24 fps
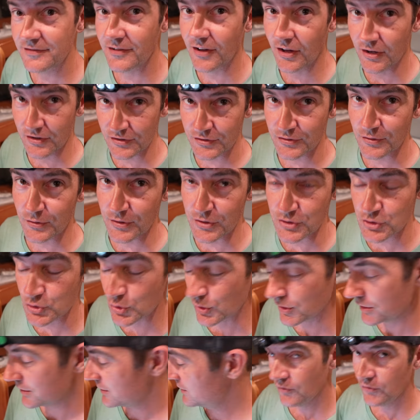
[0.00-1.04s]
Long story
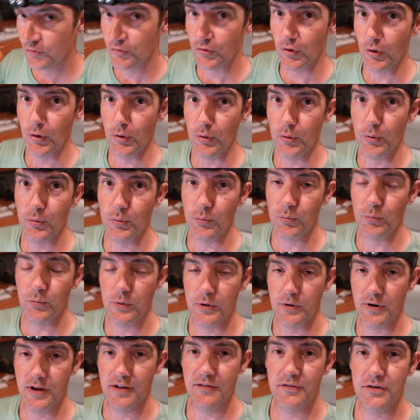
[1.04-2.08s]
short, so
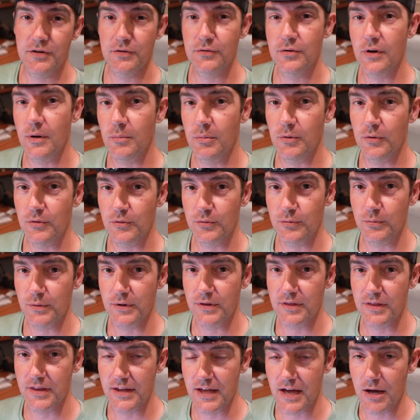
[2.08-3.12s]
we were having troubles
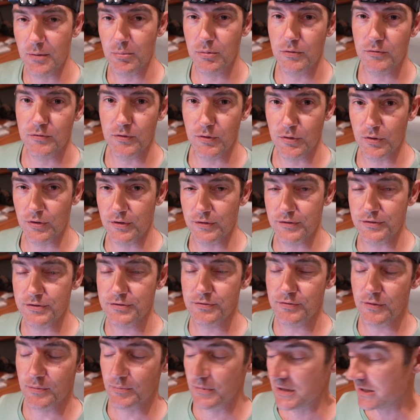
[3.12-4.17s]
with the output voltage
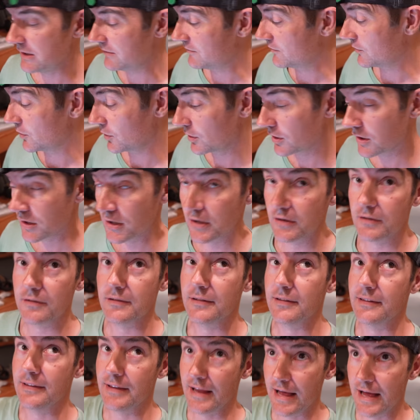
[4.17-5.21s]
from the inverter
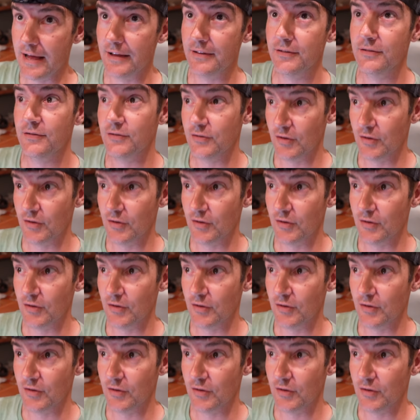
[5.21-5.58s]
last